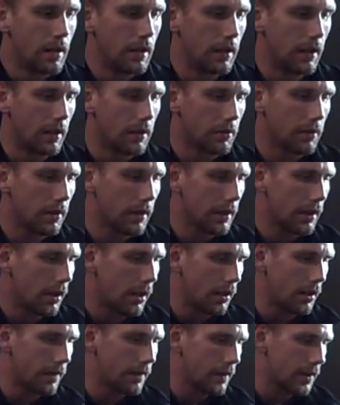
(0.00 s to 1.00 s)
Literally
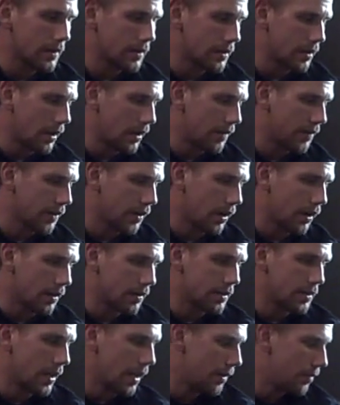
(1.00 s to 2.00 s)
all of this stuff
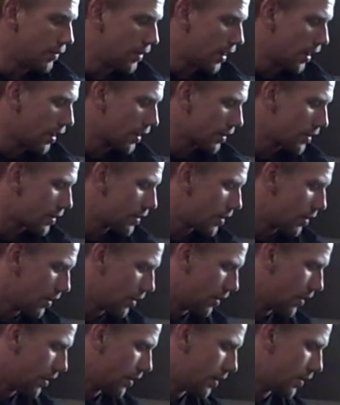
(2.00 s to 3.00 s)
costs $10,
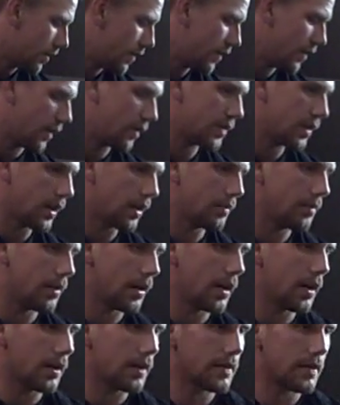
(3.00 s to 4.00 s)

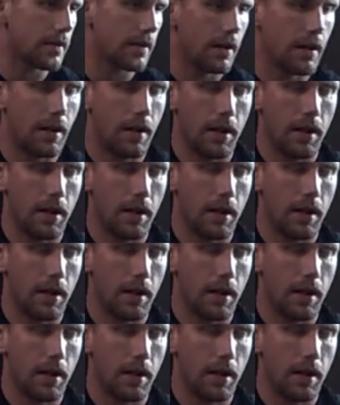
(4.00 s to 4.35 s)
$15.